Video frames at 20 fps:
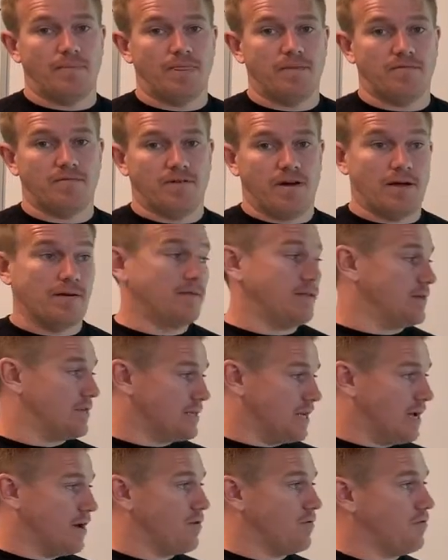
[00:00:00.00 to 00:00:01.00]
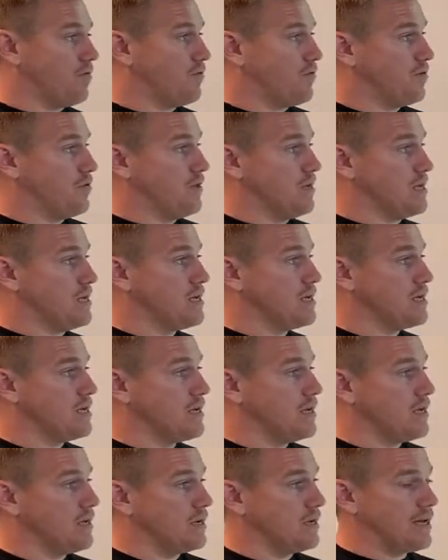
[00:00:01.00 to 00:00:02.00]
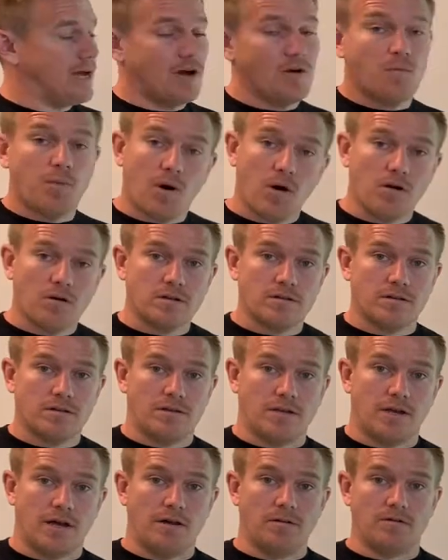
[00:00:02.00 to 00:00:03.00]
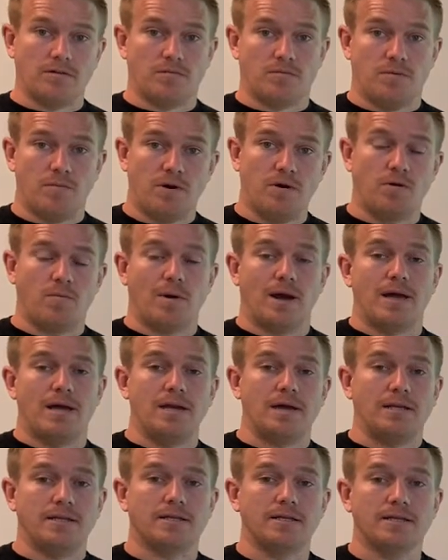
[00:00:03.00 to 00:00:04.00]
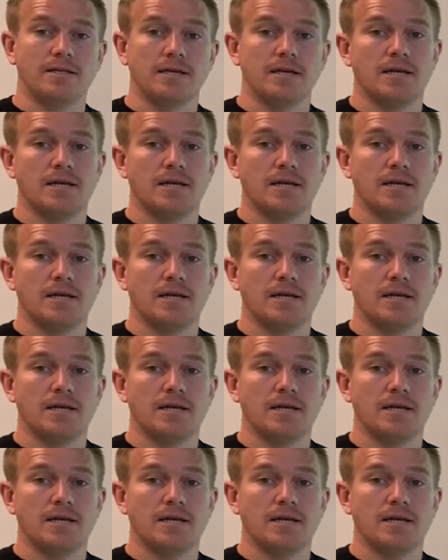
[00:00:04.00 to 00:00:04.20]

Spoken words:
found this out through the cowpox of the girls that were milkmaids,